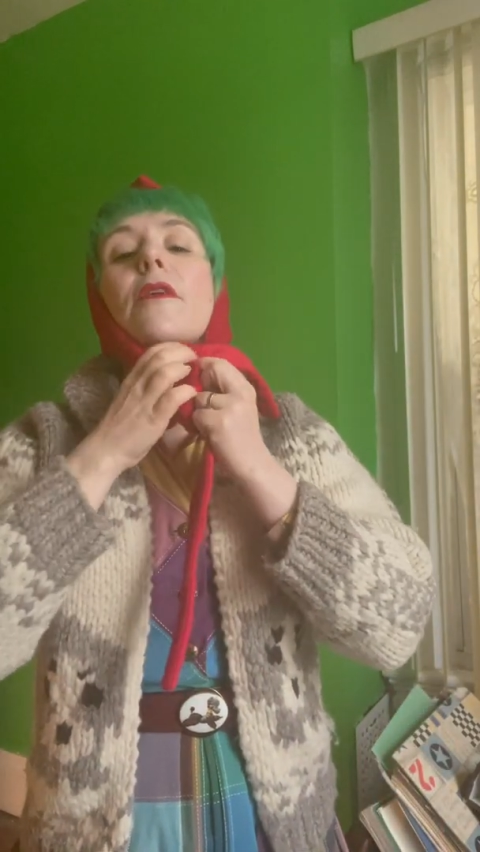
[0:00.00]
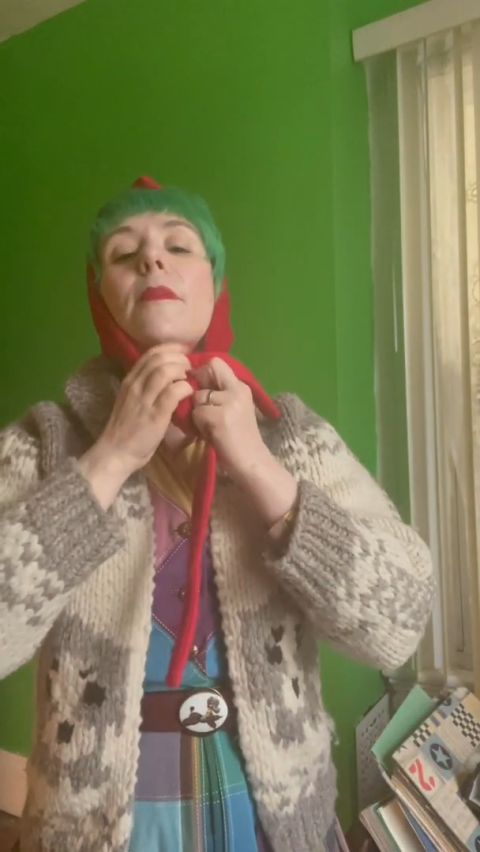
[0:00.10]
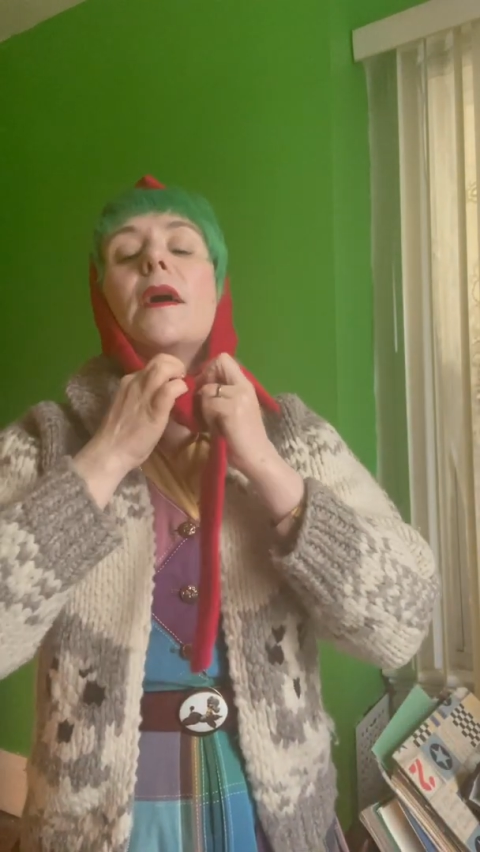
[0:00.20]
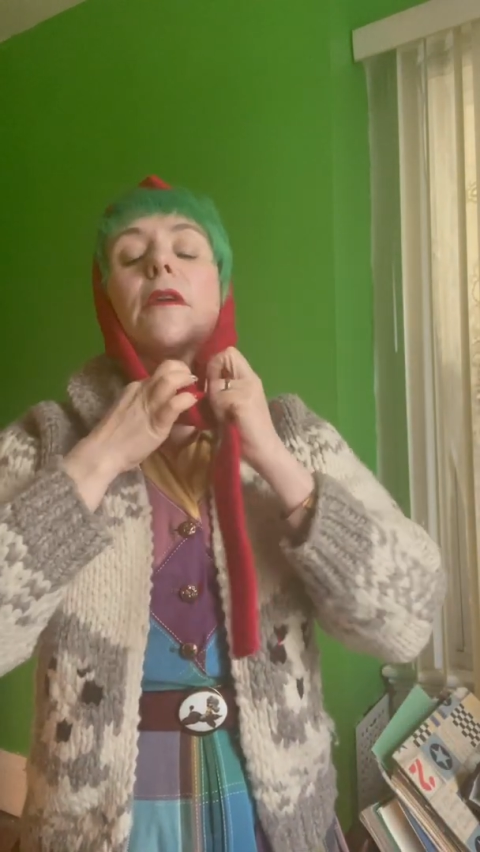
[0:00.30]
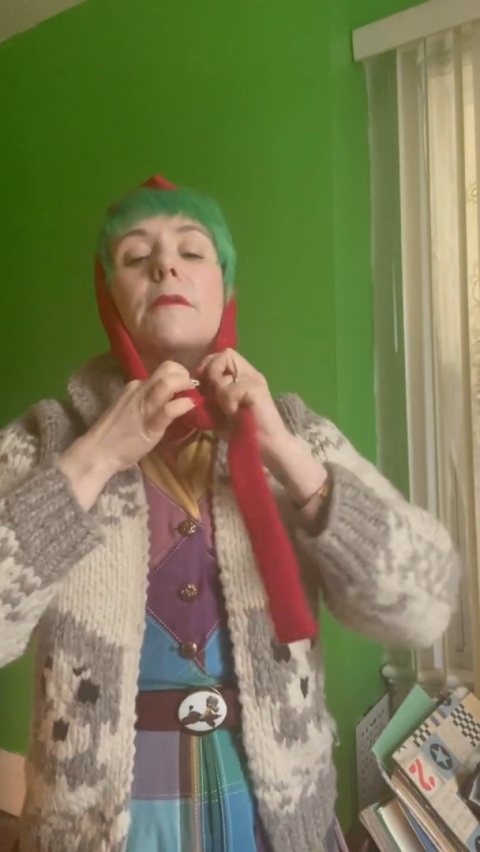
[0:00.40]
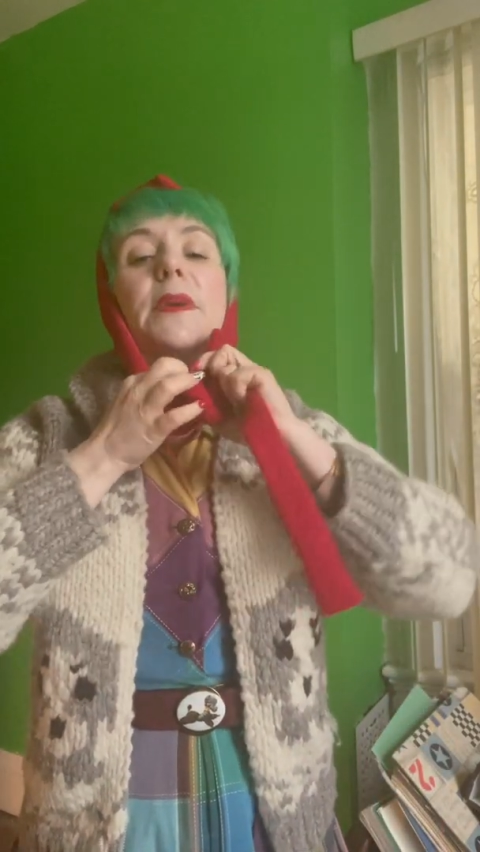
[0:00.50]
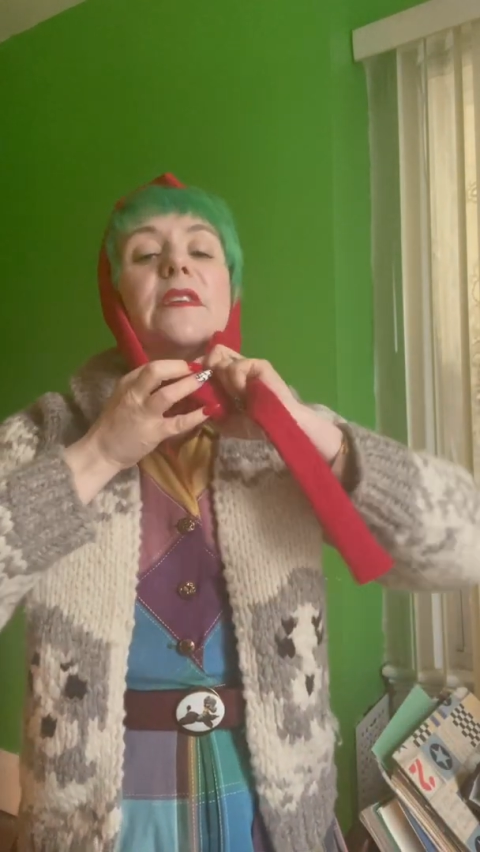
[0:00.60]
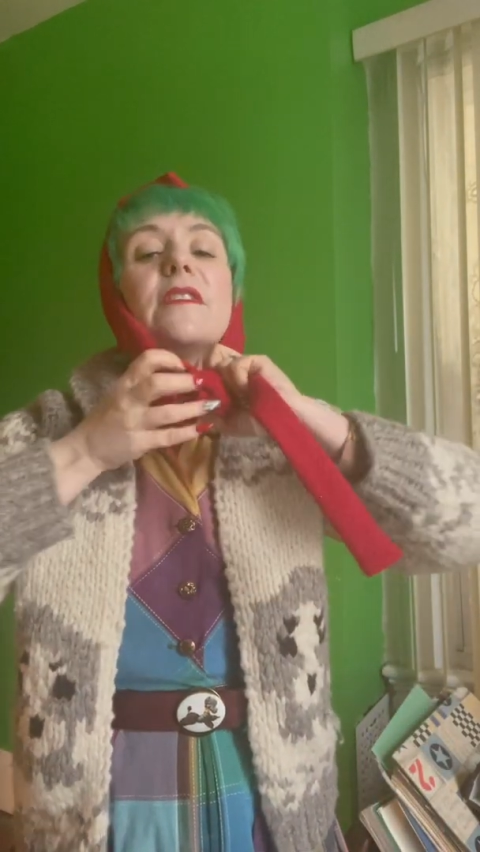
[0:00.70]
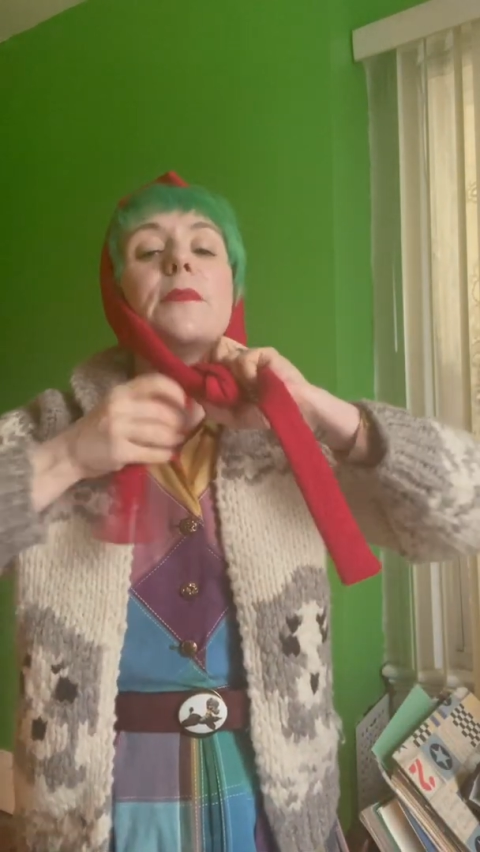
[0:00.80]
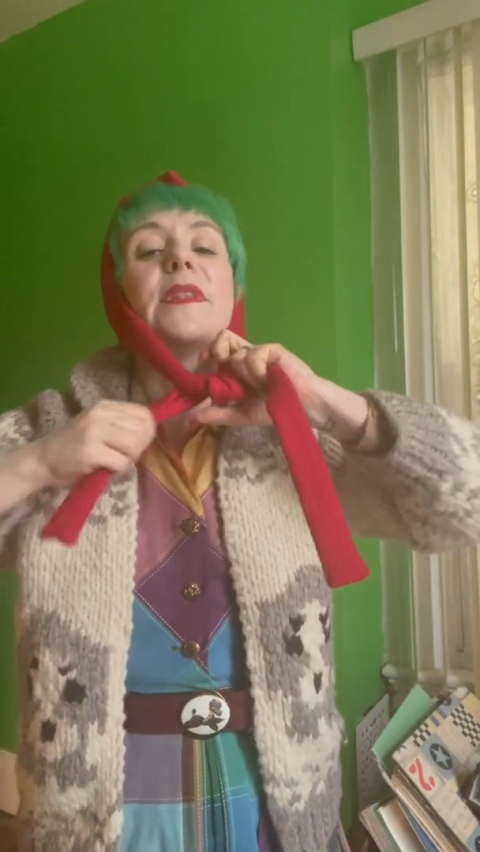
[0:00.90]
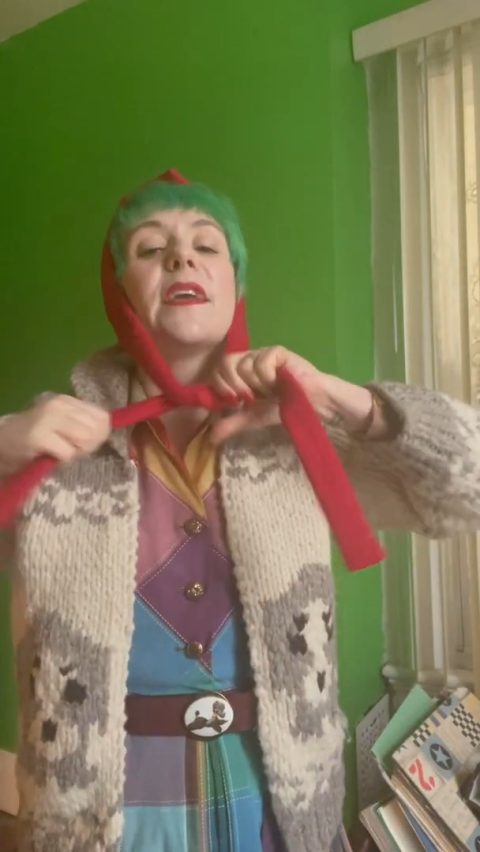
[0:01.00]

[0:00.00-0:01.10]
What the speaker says: They're modern pieces, but they